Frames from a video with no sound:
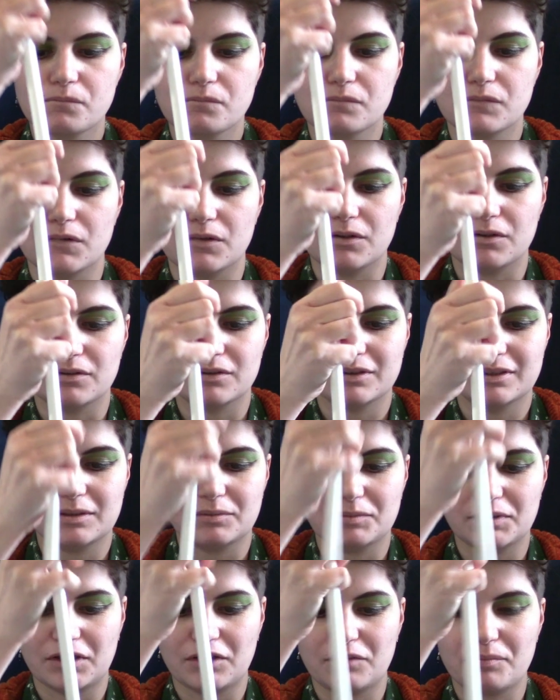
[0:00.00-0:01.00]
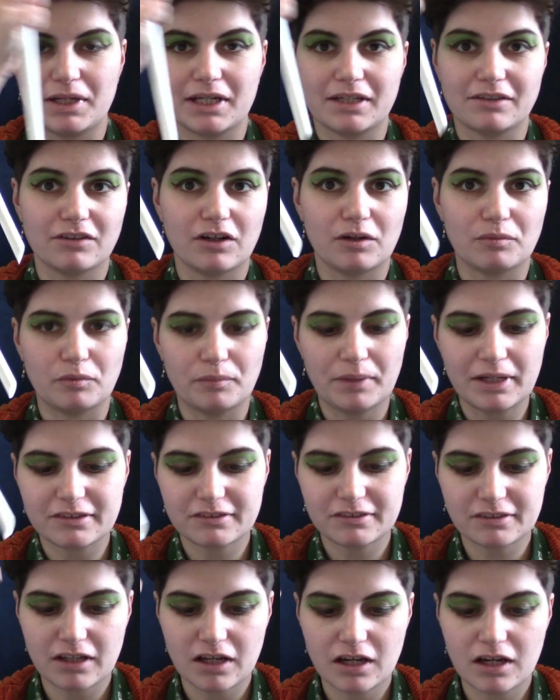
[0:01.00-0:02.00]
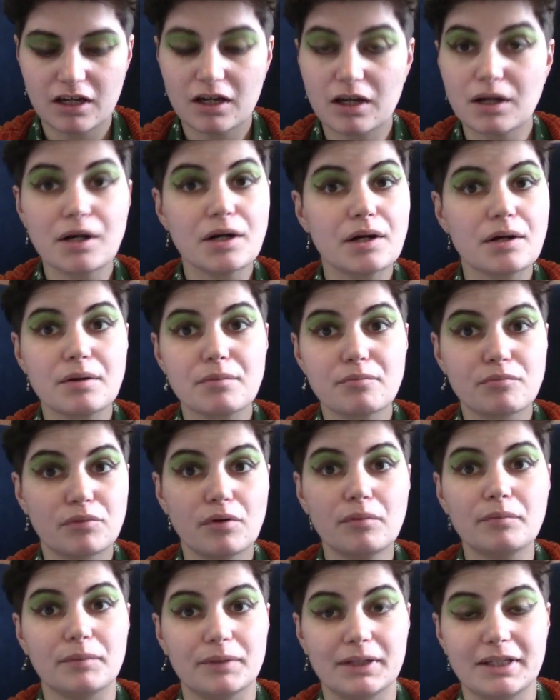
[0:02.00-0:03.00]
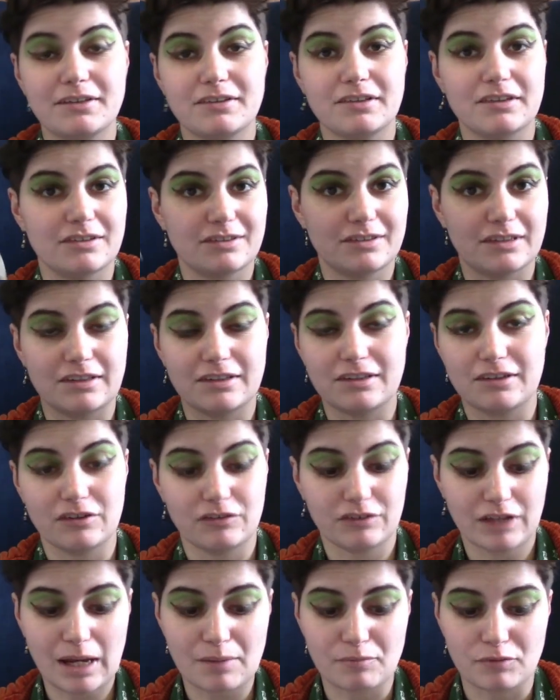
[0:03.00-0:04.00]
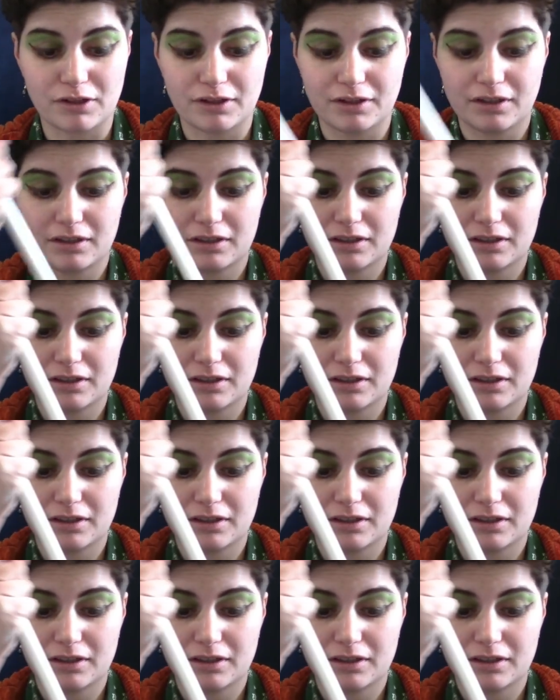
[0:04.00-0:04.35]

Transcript: Oh, am I going to make a terrible mess? Probably, since this is on camera.